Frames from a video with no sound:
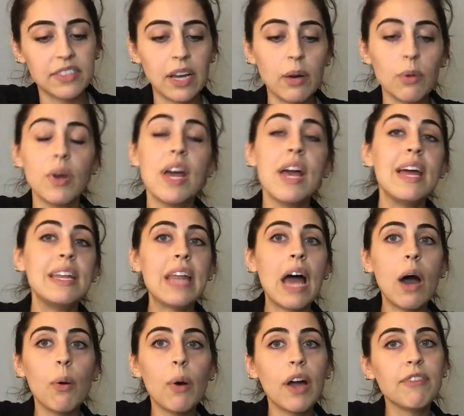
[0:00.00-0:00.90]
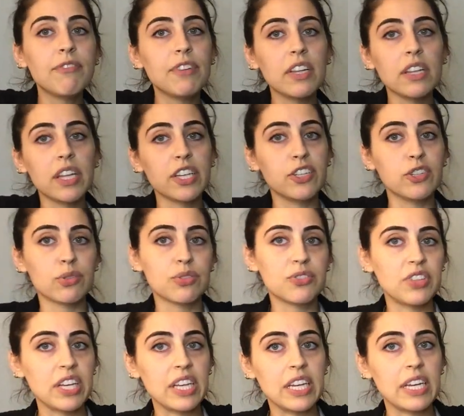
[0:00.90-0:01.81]
Now, now I feel like you're
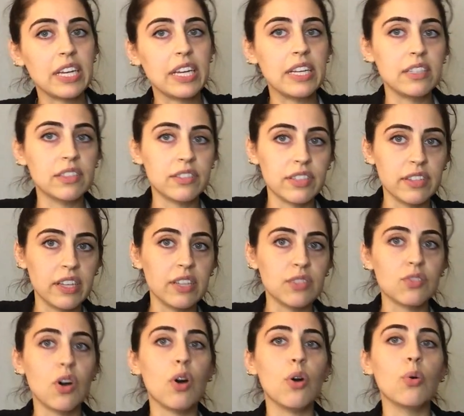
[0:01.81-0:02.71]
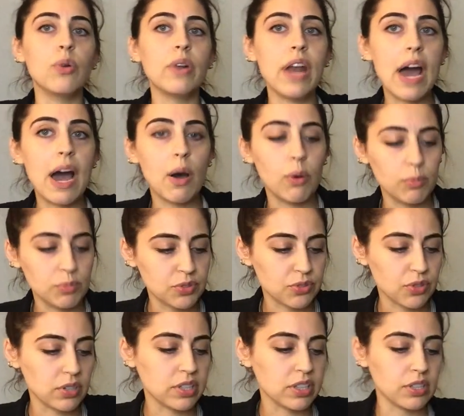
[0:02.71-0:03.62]
sinking into this, oh, now I'm
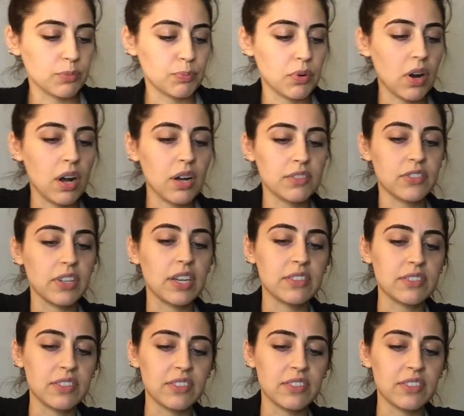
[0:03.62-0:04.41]
starting to process.